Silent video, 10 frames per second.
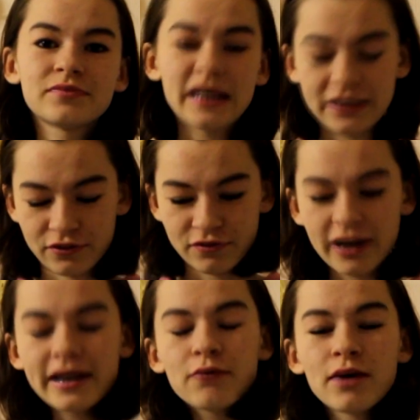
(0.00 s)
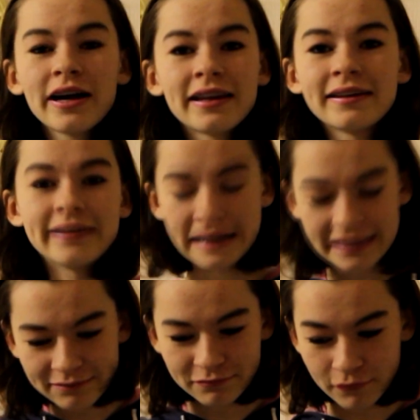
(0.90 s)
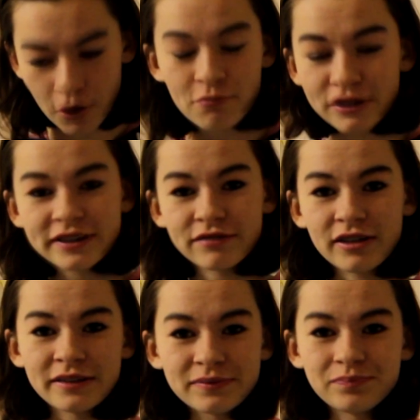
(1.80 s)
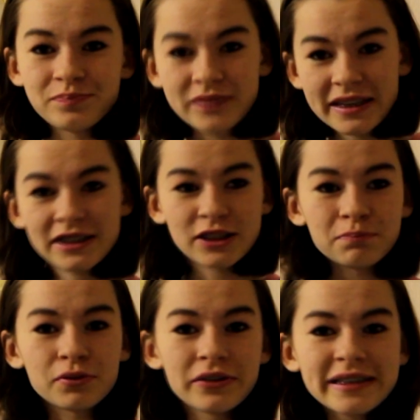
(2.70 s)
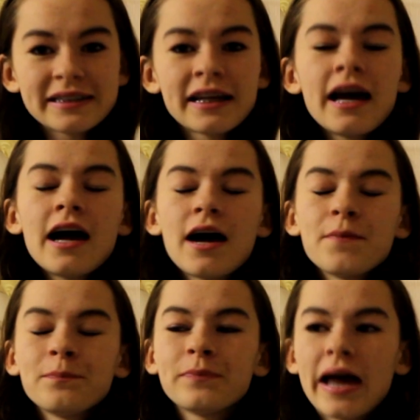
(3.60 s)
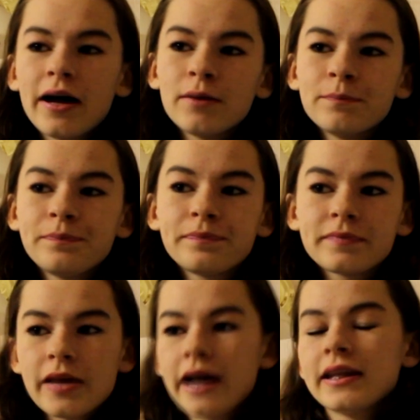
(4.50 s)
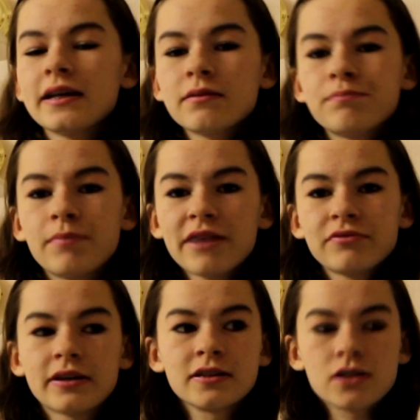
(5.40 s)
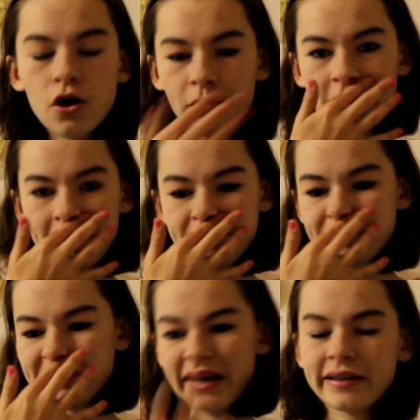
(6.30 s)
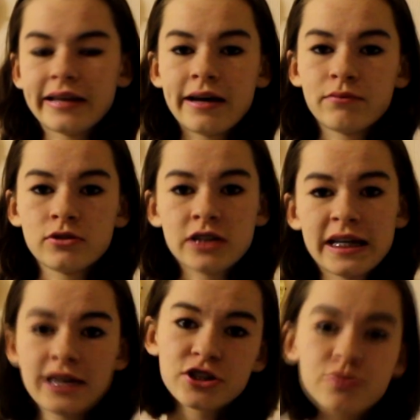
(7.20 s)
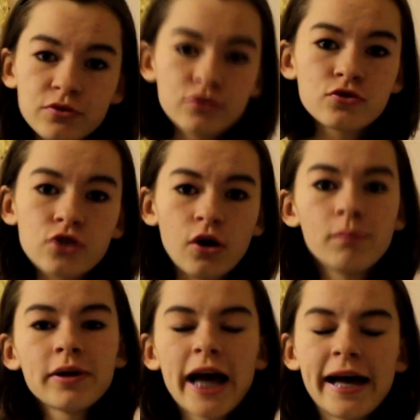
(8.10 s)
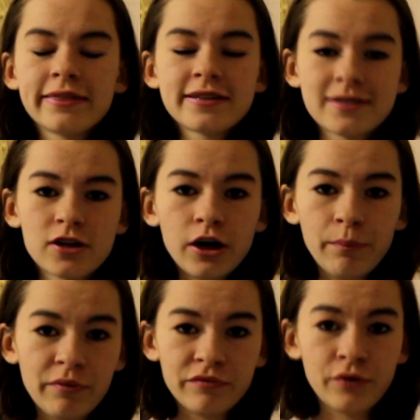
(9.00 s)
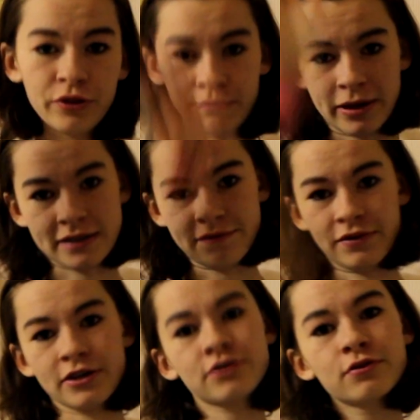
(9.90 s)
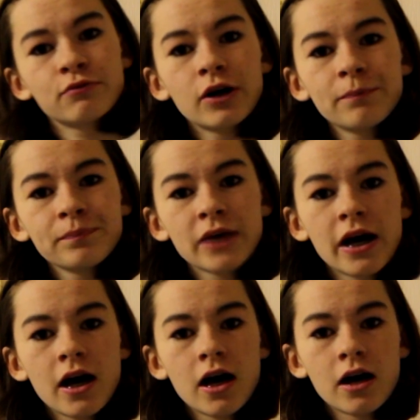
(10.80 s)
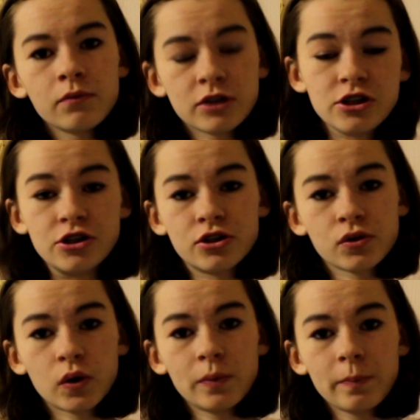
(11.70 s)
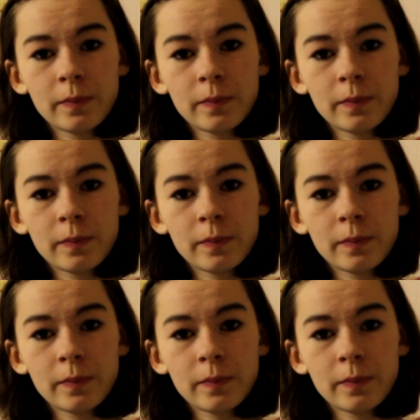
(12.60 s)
And you'll find out why in a moment if I get to the point. And then my friends told me that there was a small drop at the start before the massive vertical one, which you just saw.